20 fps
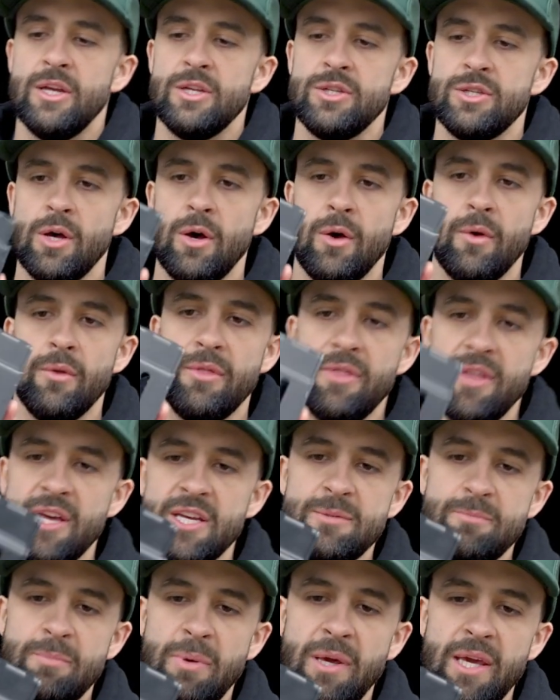So
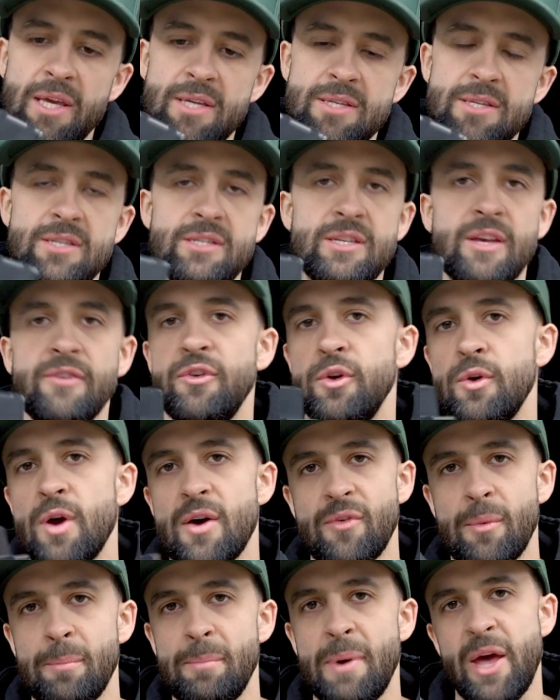this piece is if you
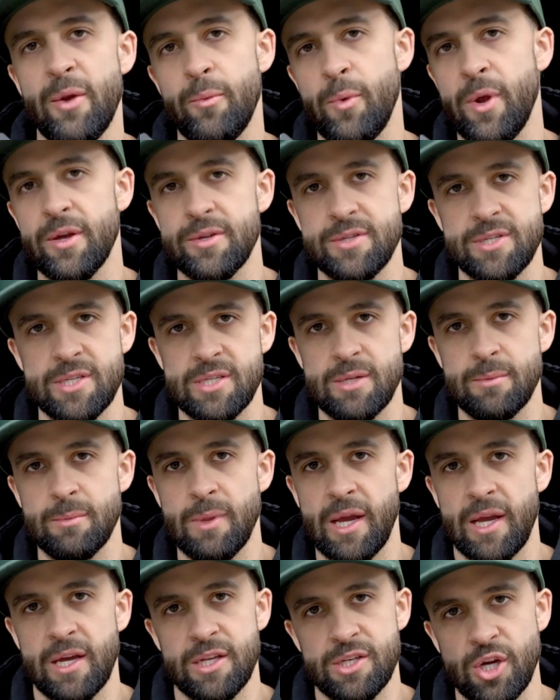have a bed rail system
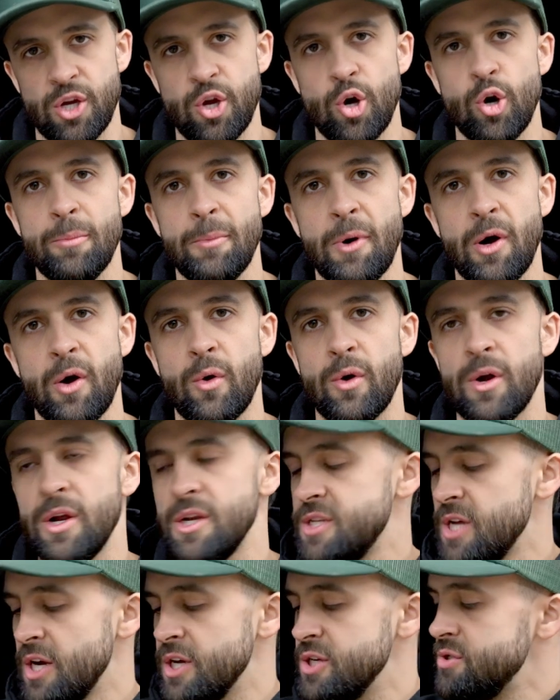like a Tacoma or
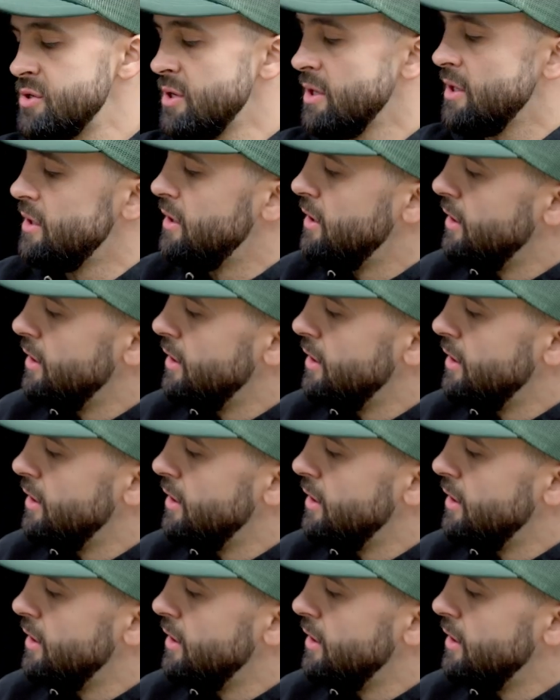a Tundra,